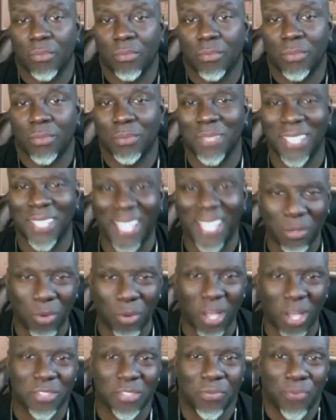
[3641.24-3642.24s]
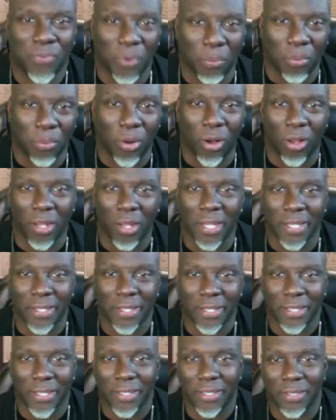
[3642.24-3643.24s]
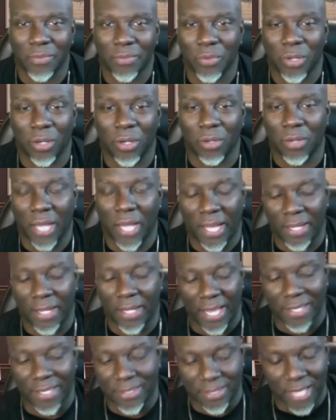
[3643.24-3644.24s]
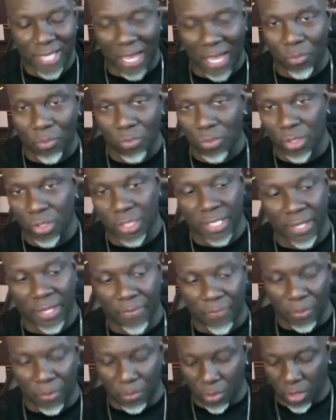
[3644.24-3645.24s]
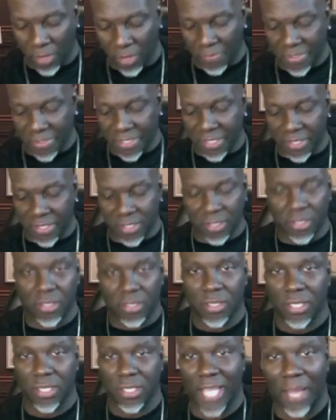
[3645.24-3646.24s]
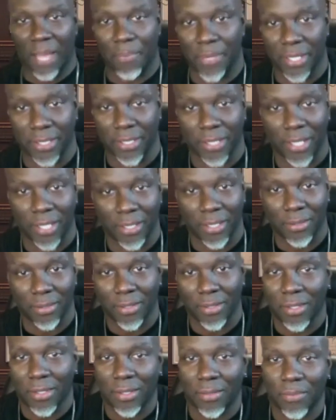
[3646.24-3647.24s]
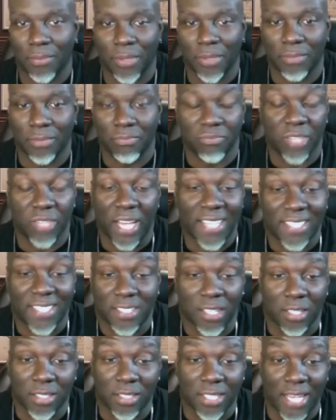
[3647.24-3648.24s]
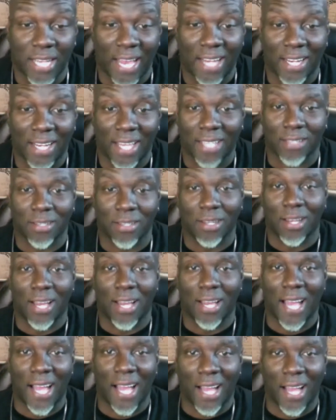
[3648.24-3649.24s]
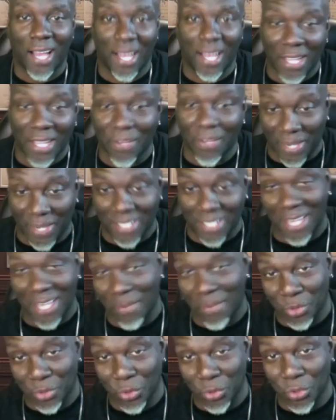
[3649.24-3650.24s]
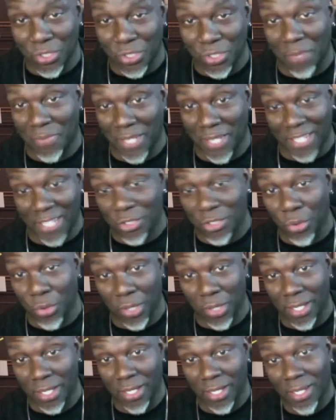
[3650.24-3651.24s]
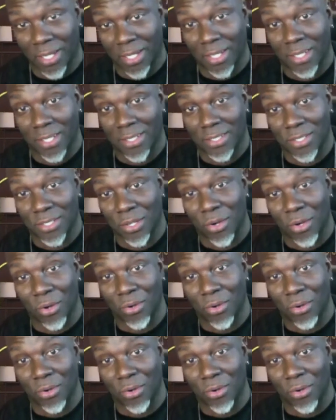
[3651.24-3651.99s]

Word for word: I mean like watching football and and well, I, I stopped looking at football ever since the the Kaepernick thing, but you know, I stuck to that. Like if I say I'm gonna do something, I do it. So